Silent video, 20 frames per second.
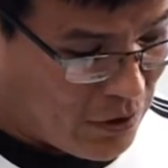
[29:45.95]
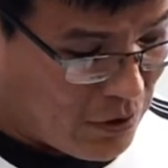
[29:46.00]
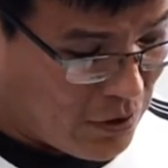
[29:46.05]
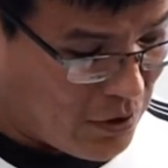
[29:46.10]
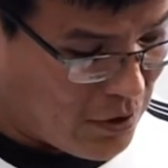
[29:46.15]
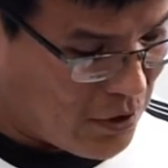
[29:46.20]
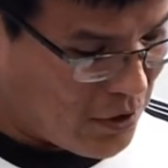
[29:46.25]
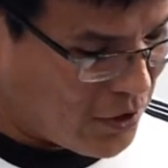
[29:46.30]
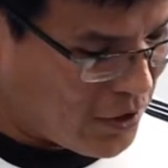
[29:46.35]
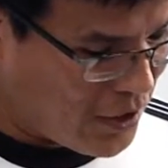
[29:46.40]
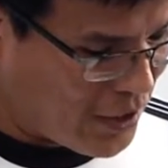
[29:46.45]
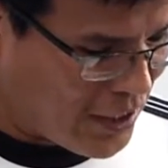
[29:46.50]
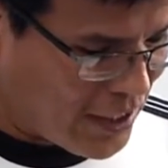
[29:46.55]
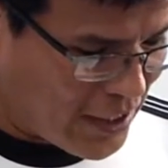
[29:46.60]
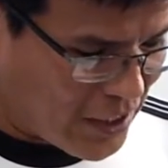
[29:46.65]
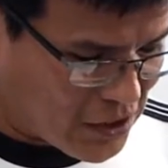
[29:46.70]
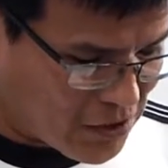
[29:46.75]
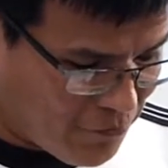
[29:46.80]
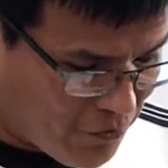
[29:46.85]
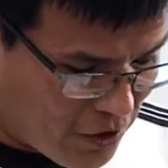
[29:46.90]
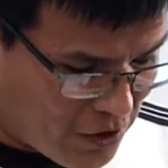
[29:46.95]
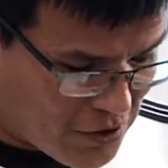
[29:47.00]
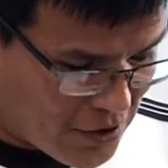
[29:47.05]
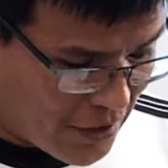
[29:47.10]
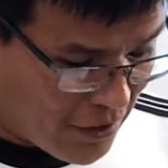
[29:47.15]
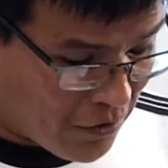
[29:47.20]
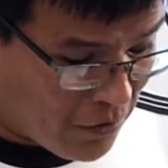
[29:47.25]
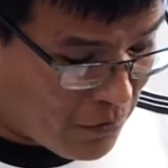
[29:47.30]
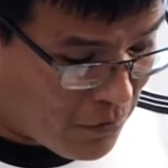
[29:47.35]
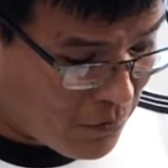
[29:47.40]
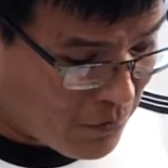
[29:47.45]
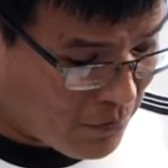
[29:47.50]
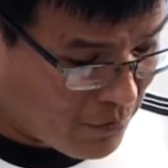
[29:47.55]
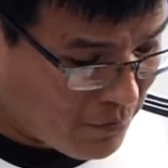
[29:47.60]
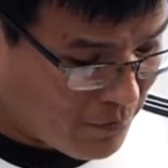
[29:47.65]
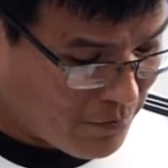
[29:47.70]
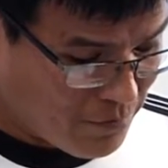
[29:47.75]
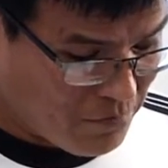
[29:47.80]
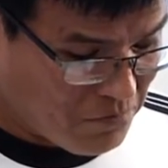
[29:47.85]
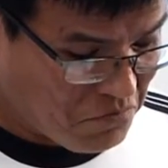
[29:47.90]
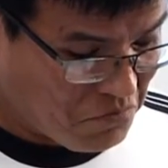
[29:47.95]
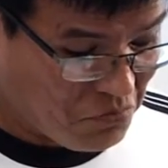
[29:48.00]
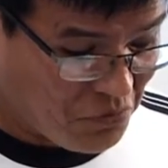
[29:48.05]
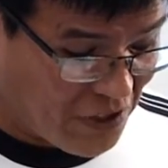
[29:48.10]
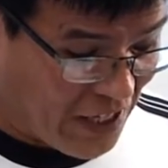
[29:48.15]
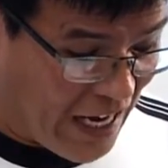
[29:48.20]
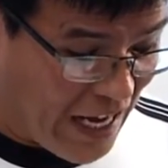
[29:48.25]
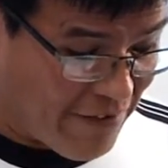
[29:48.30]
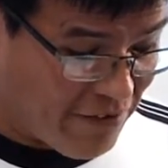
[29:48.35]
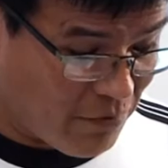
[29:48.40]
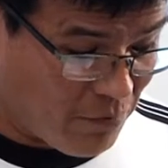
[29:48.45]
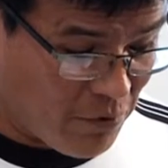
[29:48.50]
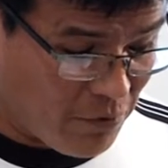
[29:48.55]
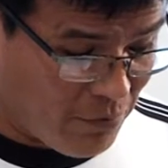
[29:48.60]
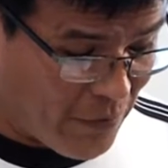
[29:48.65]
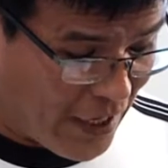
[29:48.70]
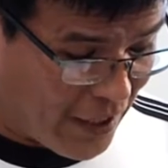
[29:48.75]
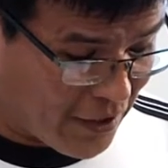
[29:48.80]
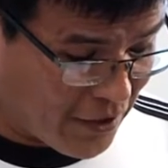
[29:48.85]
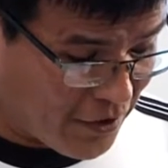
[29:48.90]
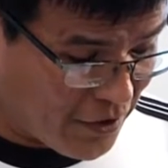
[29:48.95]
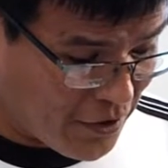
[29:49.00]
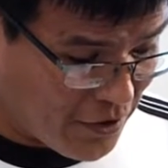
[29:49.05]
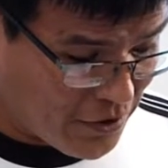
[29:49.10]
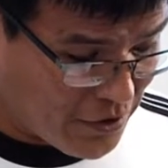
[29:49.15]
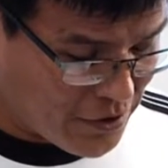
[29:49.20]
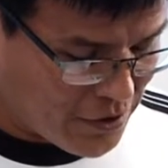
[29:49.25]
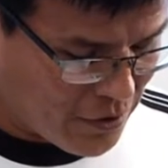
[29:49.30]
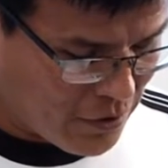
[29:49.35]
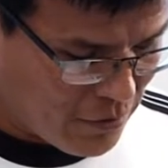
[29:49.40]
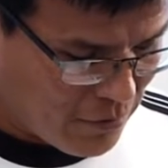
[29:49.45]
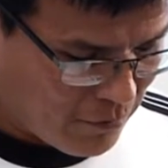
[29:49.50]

Yeah, as far as I know, but I haven't been back in years.